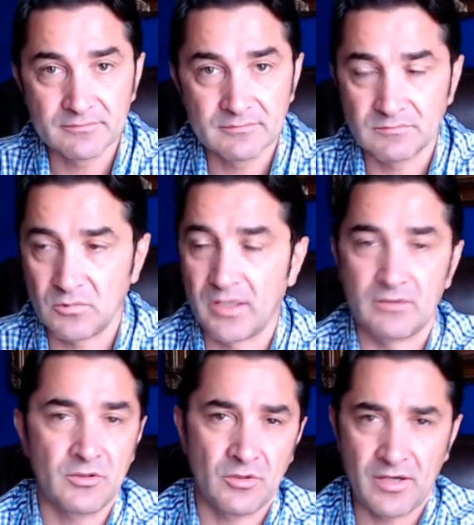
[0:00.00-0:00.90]
Well,
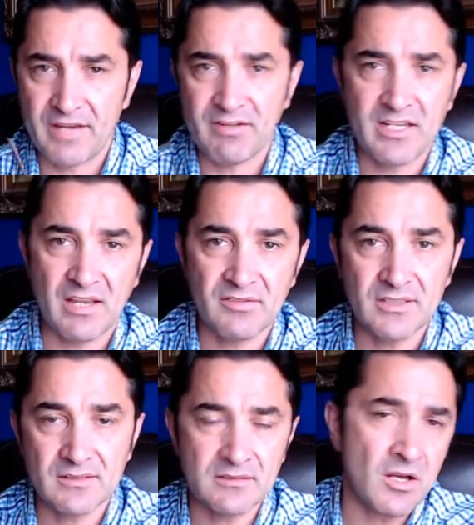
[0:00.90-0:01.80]
do you have any
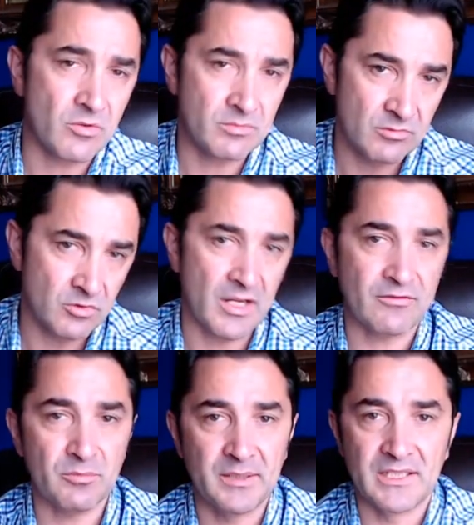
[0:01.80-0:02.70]
evidence? No, you have to
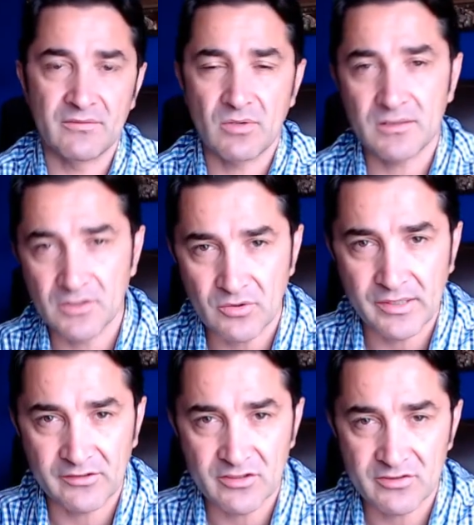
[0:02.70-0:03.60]
believe what the
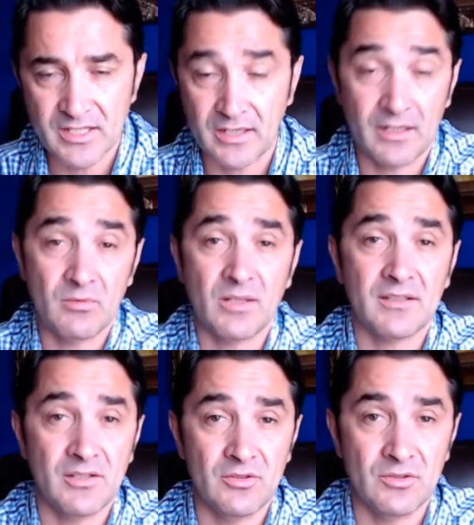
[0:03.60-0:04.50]
Ukrainians are saying, and what can
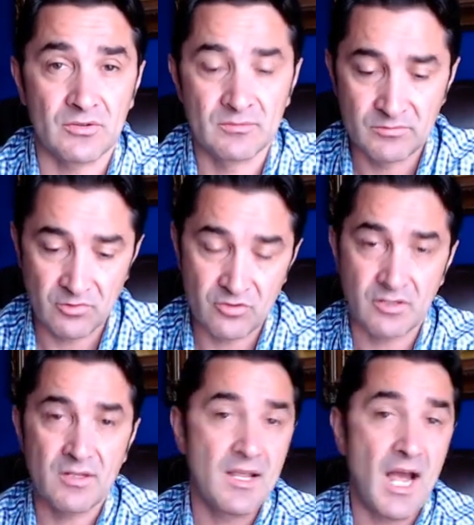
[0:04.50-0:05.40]
you do?
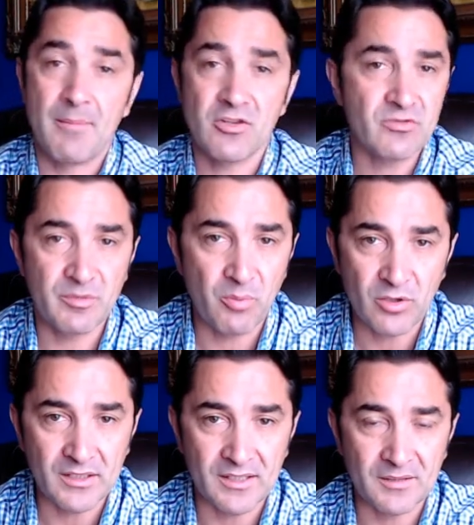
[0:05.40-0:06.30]
I'm just
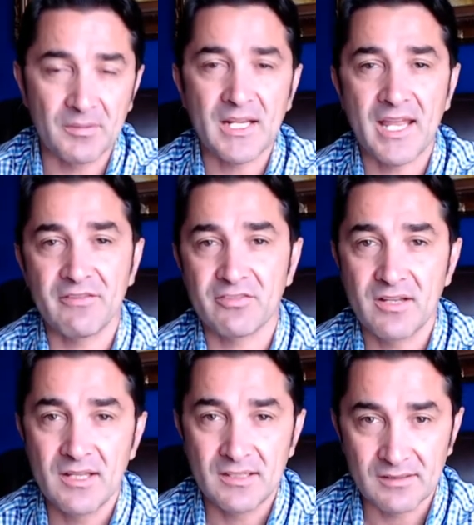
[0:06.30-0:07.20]
reporting here, but I have,
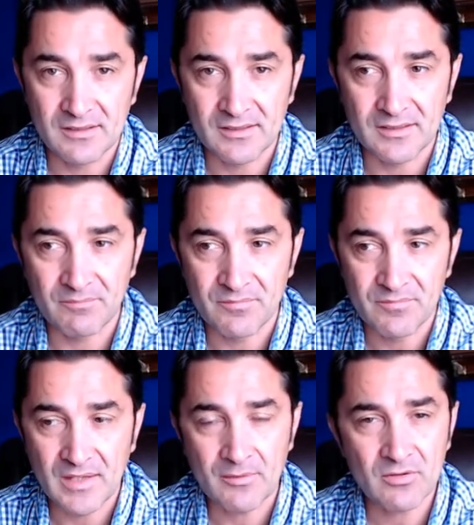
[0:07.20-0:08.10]
I'm
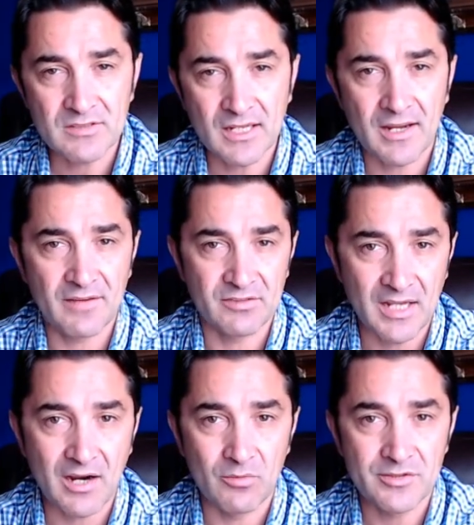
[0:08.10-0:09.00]
not saying I have
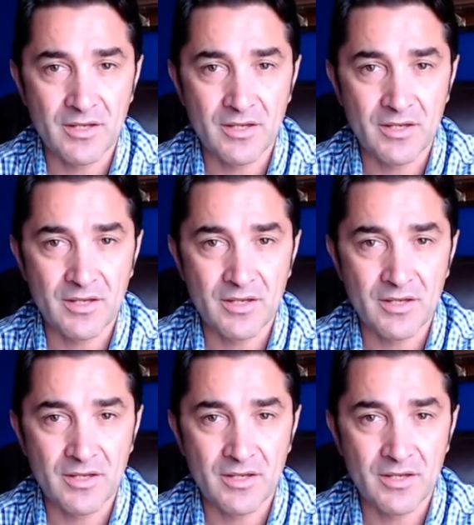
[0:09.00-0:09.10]
doubts,